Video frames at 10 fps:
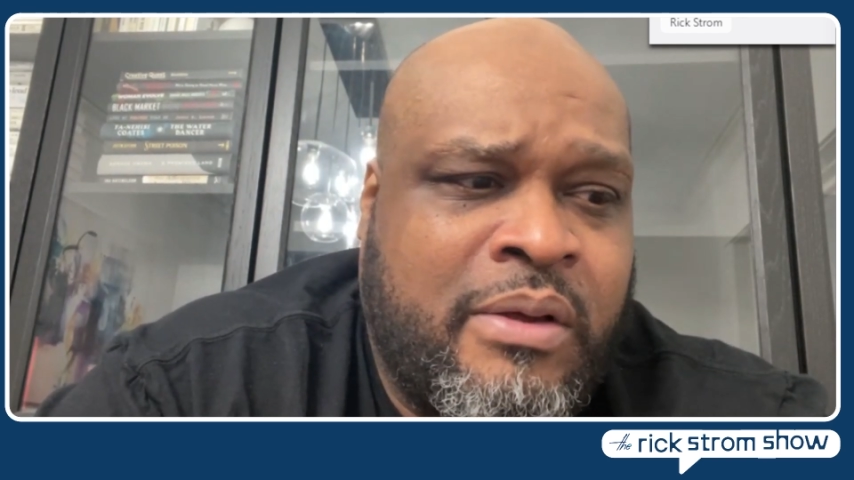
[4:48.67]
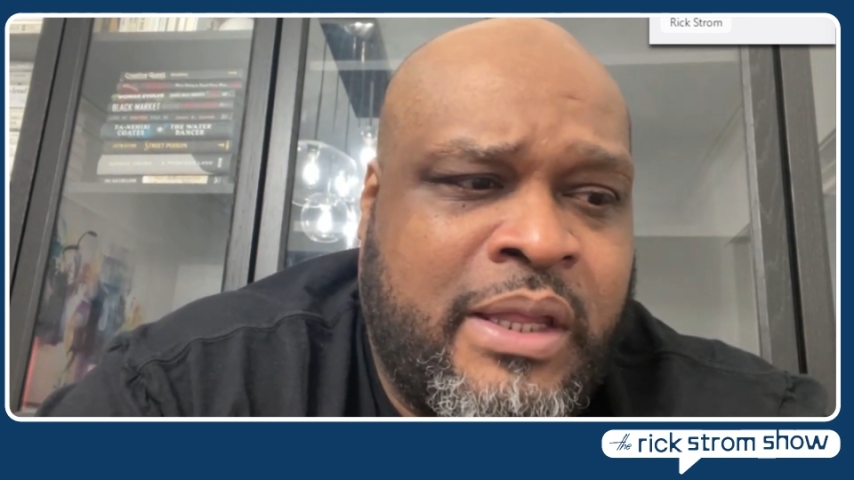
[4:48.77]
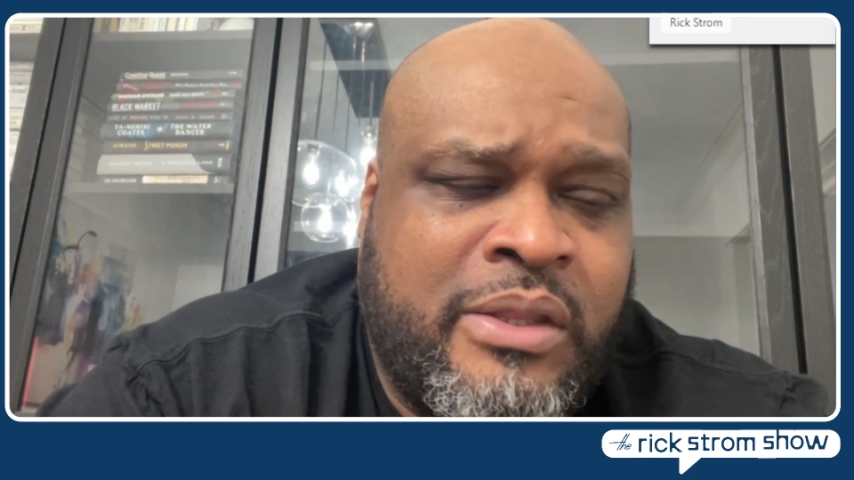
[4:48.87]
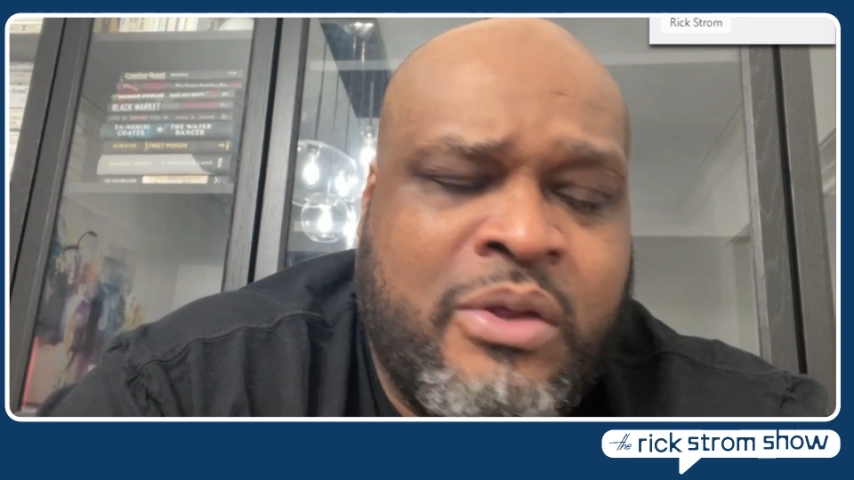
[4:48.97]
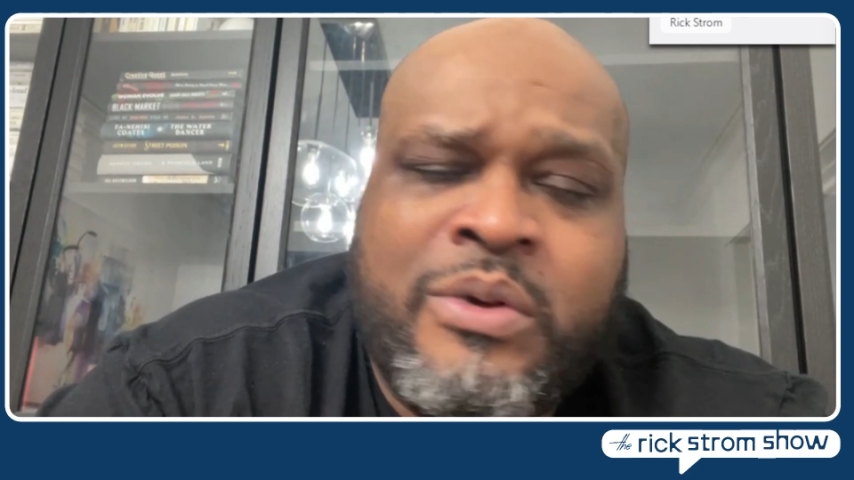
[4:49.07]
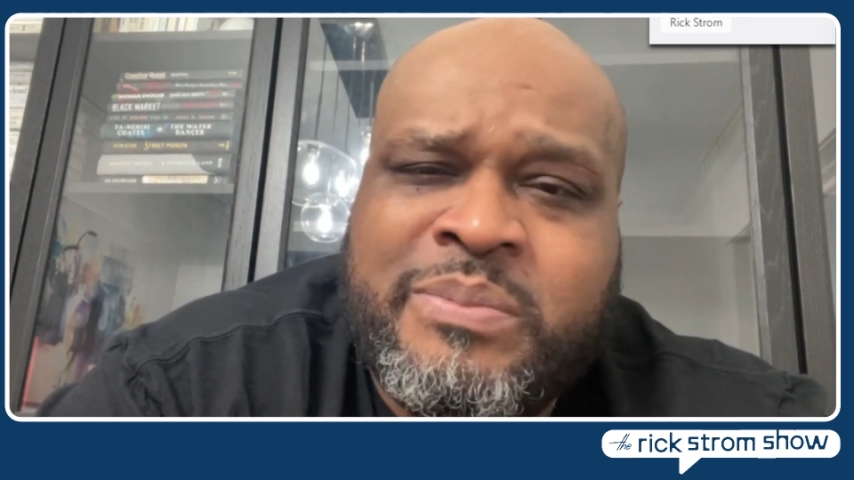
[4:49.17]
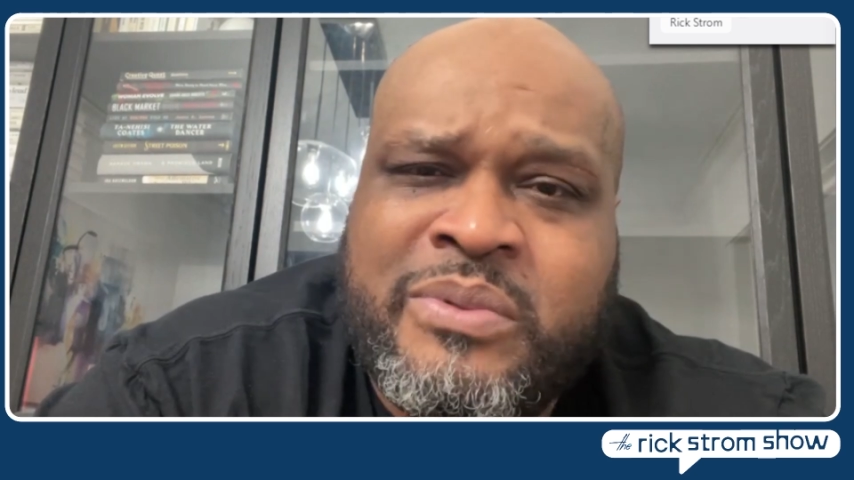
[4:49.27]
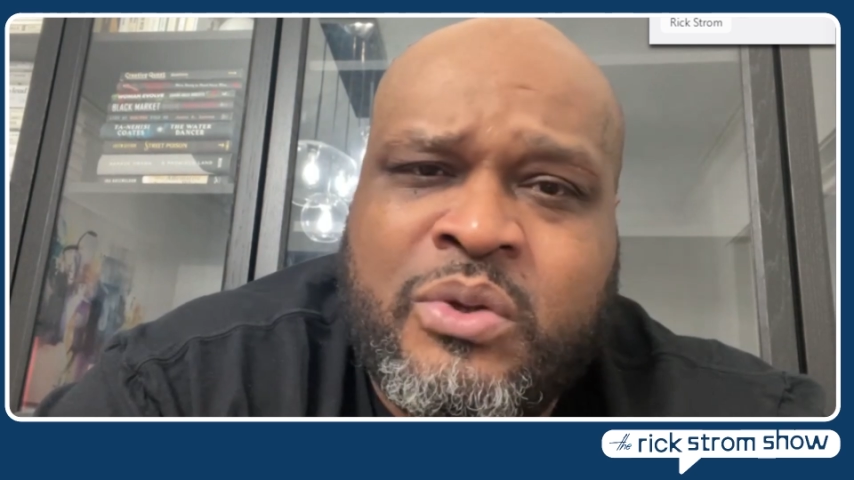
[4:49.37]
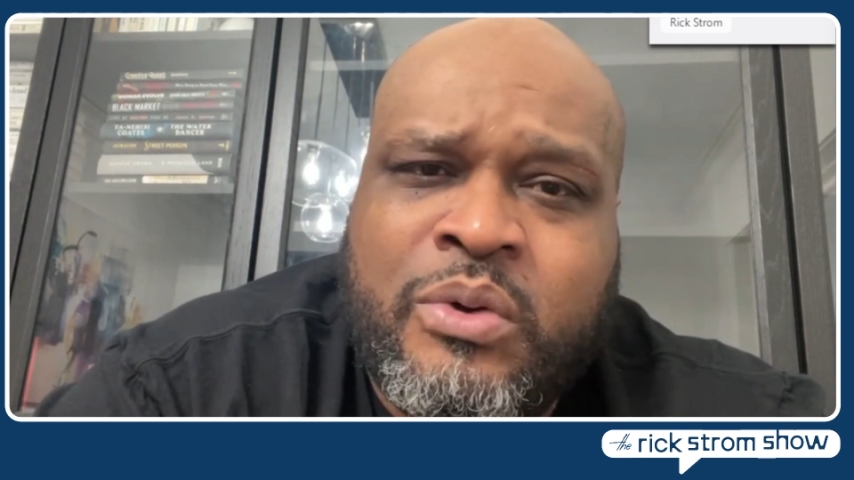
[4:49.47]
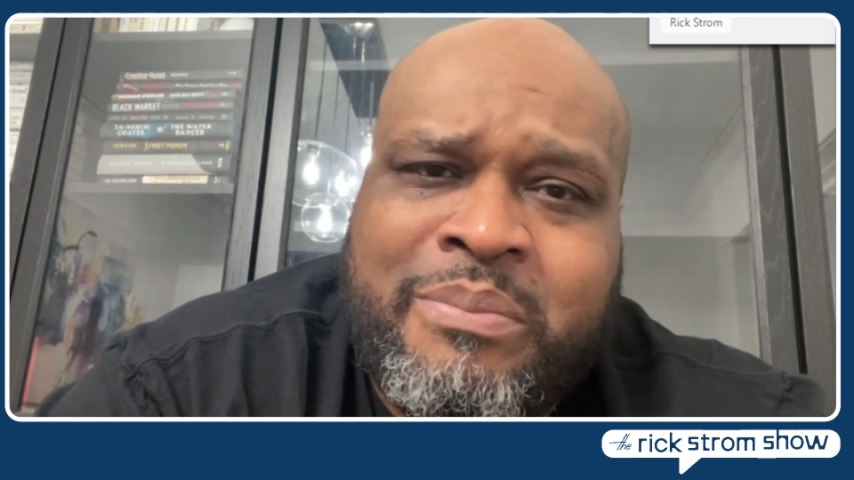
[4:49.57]
and
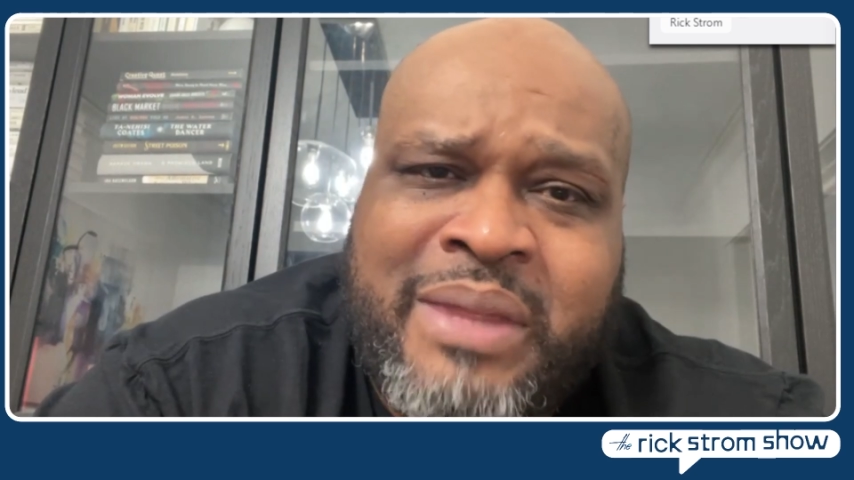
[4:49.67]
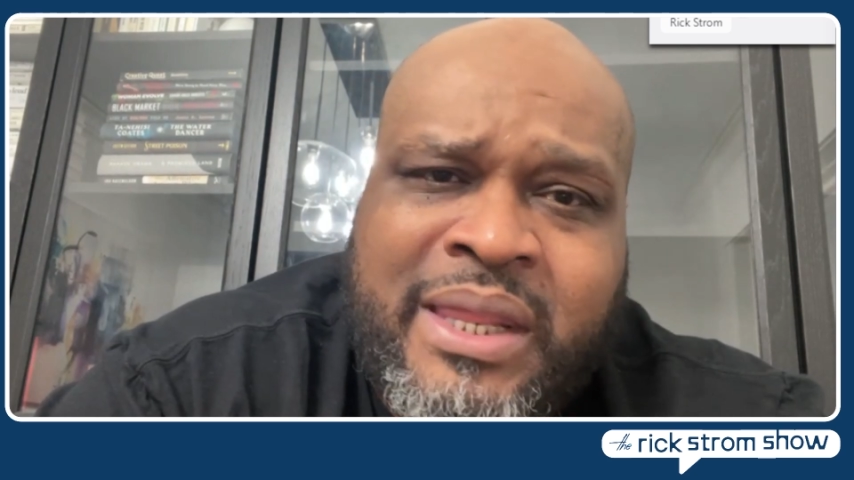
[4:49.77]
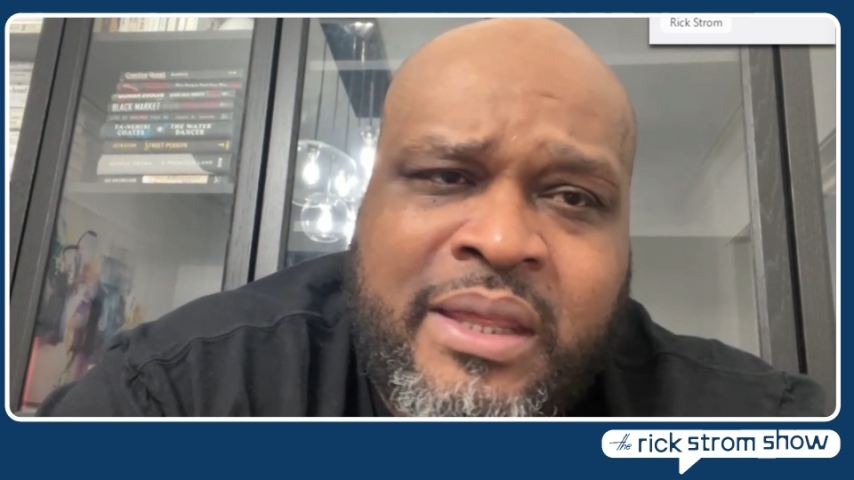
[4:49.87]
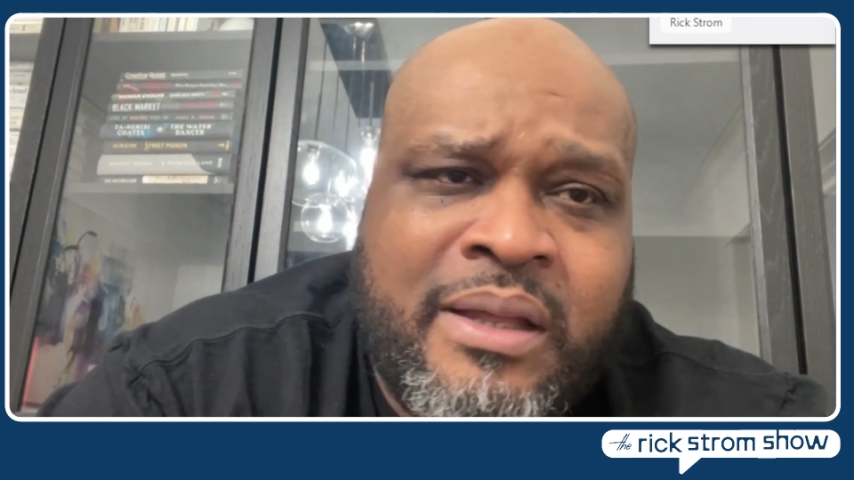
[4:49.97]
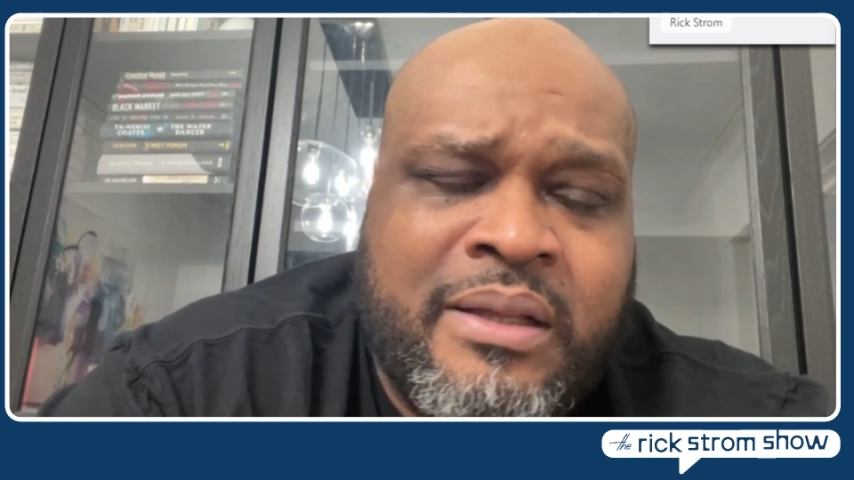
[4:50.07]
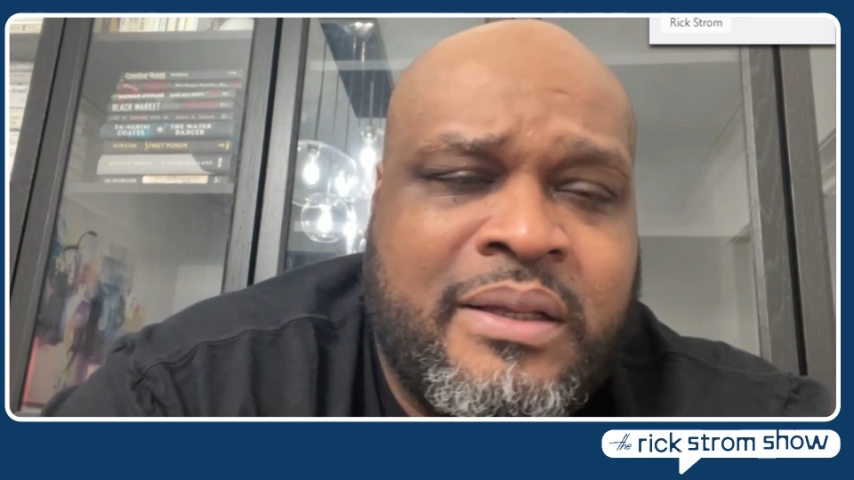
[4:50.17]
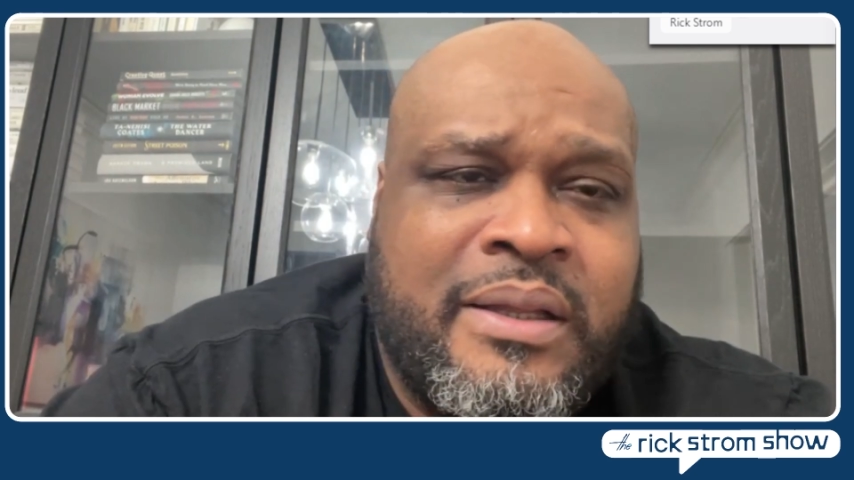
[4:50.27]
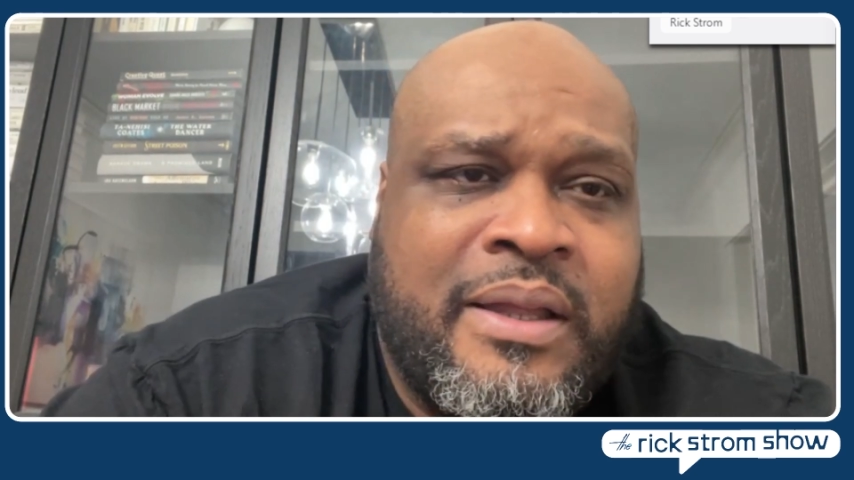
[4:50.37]
doing media,